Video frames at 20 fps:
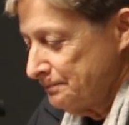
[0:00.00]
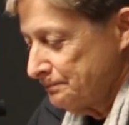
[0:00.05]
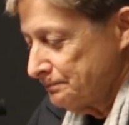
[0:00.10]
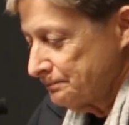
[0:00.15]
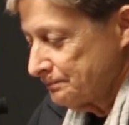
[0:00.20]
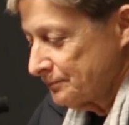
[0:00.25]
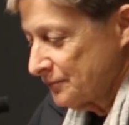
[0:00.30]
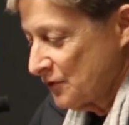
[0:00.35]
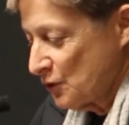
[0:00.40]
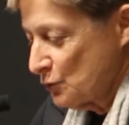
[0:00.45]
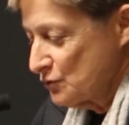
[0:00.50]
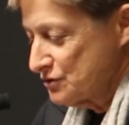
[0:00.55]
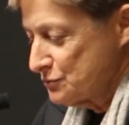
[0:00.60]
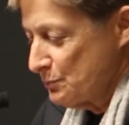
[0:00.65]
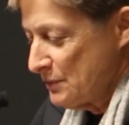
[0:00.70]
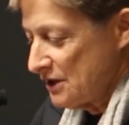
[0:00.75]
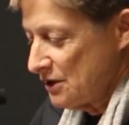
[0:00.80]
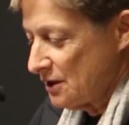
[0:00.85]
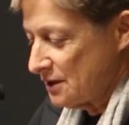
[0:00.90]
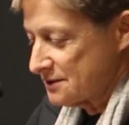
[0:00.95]
Those
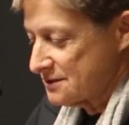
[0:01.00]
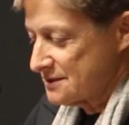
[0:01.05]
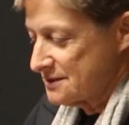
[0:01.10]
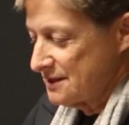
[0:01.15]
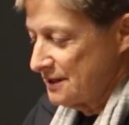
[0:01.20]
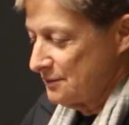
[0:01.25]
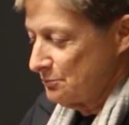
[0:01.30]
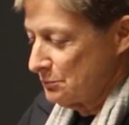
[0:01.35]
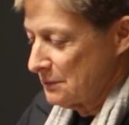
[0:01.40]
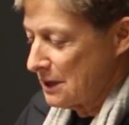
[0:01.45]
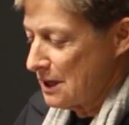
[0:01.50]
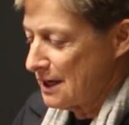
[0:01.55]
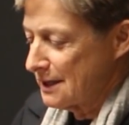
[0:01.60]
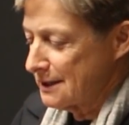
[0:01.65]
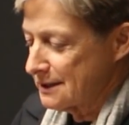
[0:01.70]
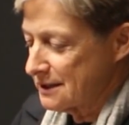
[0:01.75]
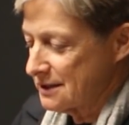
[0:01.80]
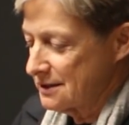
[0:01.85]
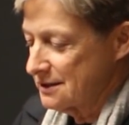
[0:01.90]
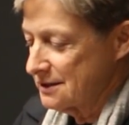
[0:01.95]
may not seem
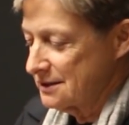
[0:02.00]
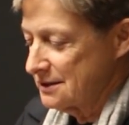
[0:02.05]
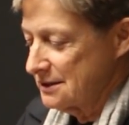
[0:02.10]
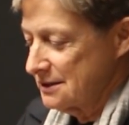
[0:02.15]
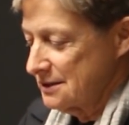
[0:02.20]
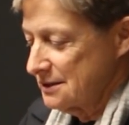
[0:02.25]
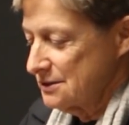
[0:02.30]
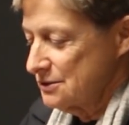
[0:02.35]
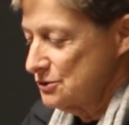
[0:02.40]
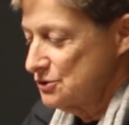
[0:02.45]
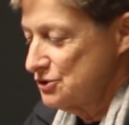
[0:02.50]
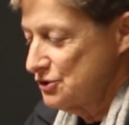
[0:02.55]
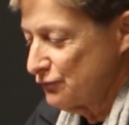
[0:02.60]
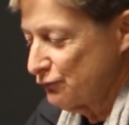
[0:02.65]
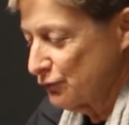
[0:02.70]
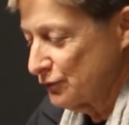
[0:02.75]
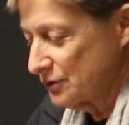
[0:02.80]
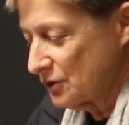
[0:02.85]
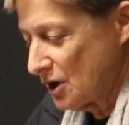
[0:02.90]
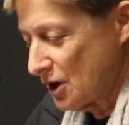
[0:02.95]
like
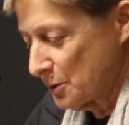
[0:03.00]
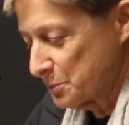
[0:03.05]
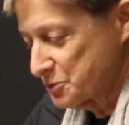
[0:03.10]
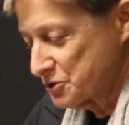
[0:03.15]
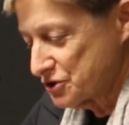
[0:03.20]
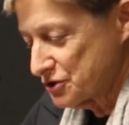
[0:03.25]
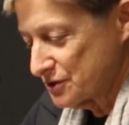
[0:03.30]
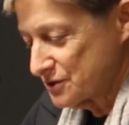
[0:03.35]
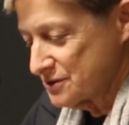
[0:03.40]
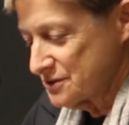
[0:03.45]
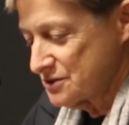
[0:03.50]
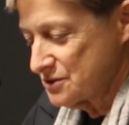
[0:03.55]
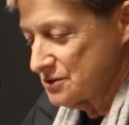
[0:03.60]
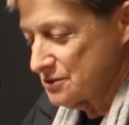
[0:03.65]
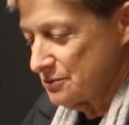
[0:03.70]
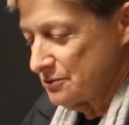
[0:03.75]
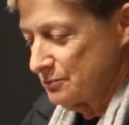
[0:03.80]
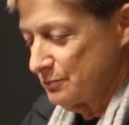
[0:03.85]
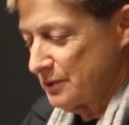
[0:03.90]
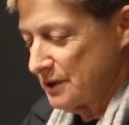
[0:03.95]
different options,
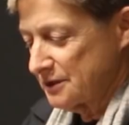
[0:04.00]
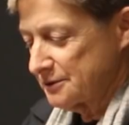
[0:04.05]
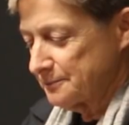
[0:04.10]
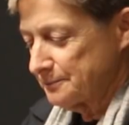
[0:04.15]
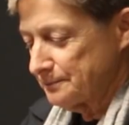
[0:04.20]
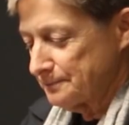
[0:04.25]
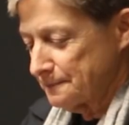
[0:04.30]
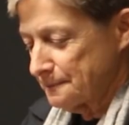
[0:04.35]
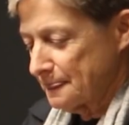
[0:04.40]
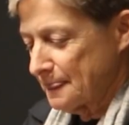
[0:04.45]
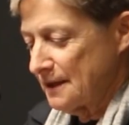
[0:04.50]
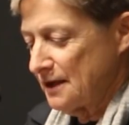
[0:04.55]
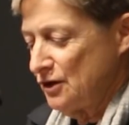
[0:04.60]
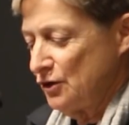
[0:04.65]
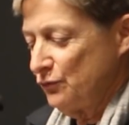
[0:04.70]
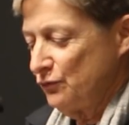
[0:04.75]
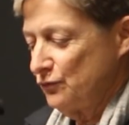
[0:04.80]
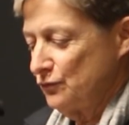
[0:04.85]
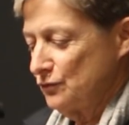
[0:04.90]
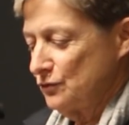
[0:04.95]
but
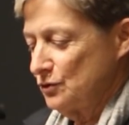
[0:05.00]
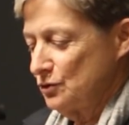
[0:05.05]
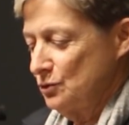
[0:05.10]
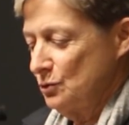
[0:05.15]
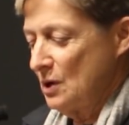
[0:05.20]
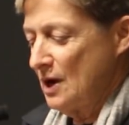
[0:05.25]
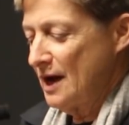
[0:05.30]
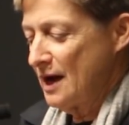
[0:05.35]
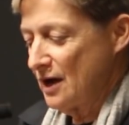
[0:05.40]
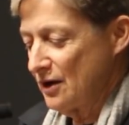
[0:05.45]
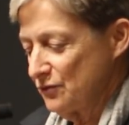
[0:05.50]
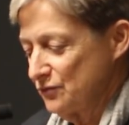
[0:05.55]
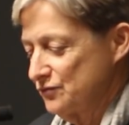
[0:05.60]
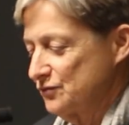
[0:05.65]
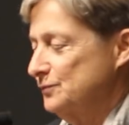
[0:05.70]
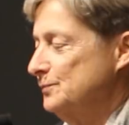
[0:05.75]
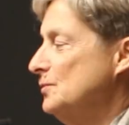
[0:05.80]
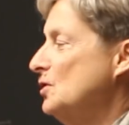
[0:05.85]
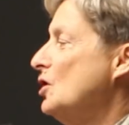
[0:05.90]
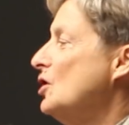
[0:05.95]
if you have
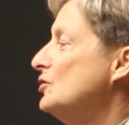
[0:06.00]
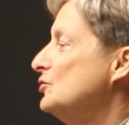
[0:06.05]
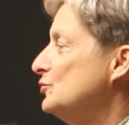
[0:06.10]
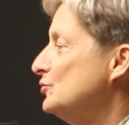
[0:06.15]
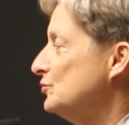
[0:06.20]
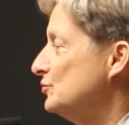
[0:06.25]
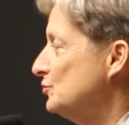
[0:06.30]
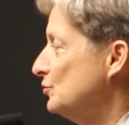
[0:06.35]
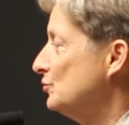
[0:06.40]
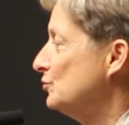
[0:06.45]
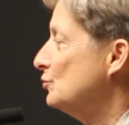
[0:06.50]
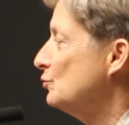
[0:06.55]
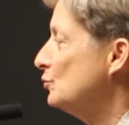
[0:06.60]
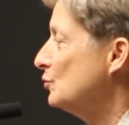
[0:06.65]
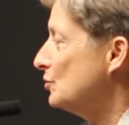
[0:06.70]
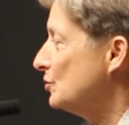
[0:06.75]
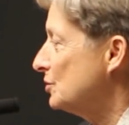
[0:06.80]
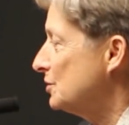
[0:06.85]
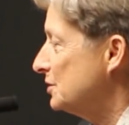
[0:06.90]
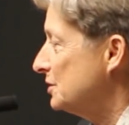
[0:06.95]
honored the
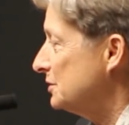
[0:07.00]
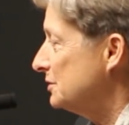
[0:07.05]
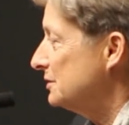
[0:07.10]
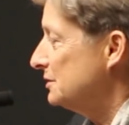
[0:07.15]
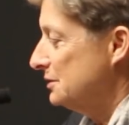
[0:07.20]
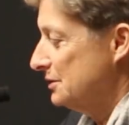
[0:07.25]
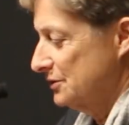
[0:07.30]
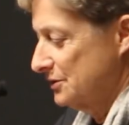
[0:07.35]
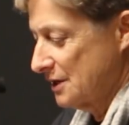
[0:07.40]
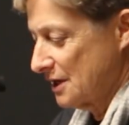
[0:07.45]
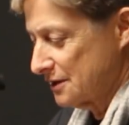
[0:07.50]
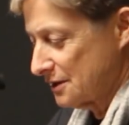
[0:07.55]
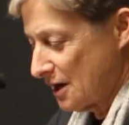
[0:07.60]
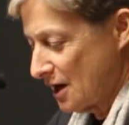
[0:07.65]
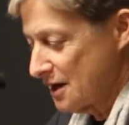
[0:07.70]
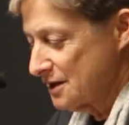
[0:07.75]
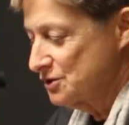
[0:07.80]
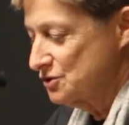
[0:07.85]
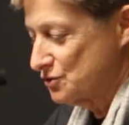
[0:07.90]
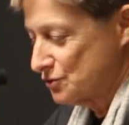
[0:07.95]
work that
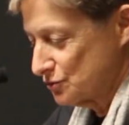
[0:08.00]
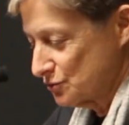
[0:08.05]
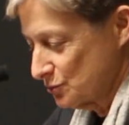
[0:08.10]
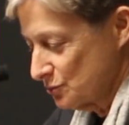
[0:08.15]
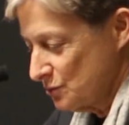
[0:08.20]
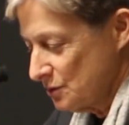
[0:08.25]
I do,